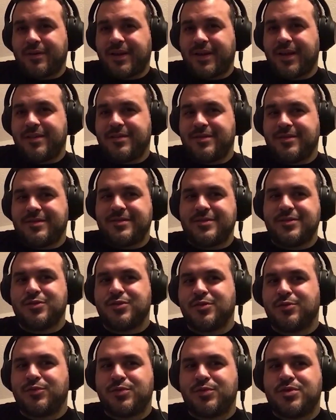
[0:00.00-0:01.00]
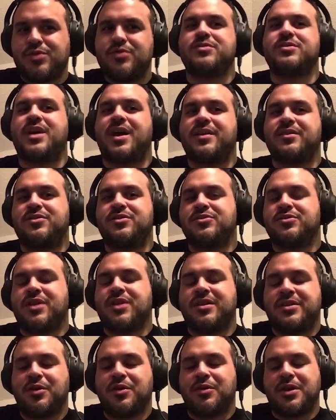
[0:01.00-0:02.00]
Okay, you're not
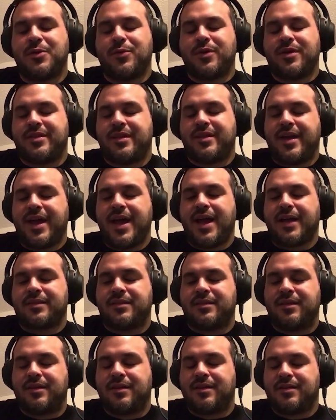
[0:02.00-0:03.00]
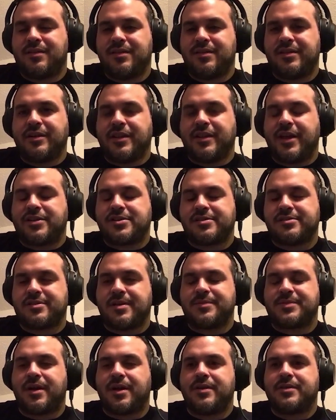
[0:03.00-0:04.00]
the only one that hacked the
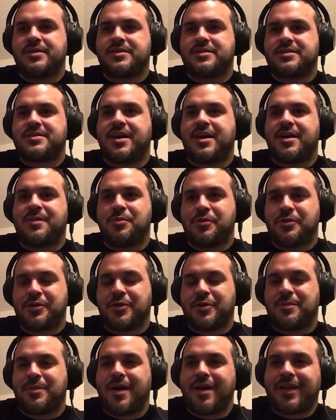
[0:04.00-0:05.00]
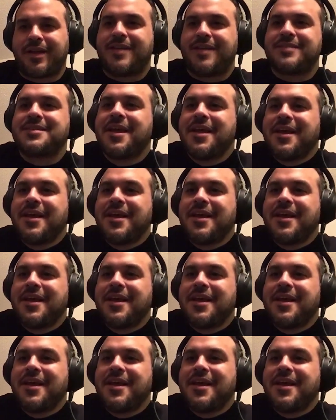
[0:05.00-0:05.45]
elections. I'm sorry. This is not a political podcast.